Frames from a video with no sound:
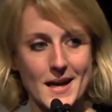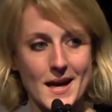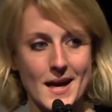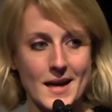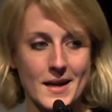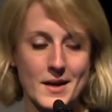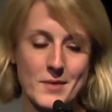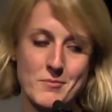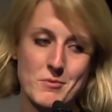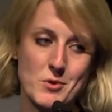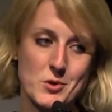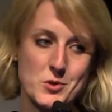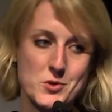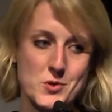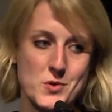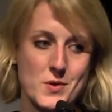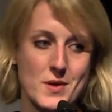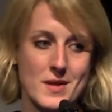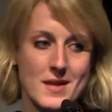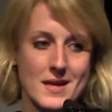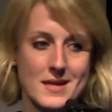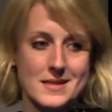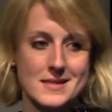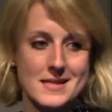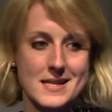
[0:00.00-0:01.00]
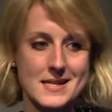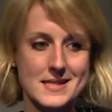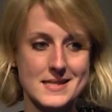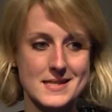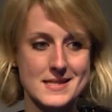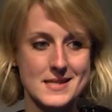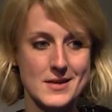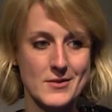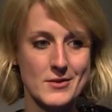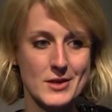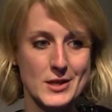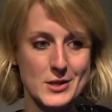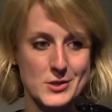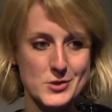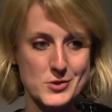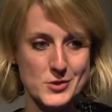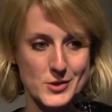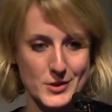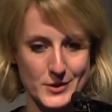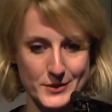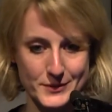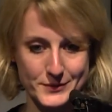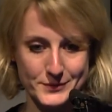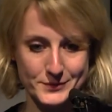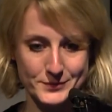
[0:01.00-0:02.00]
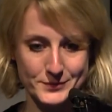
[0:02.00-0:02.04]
And I'm not sure that that's necessarily true.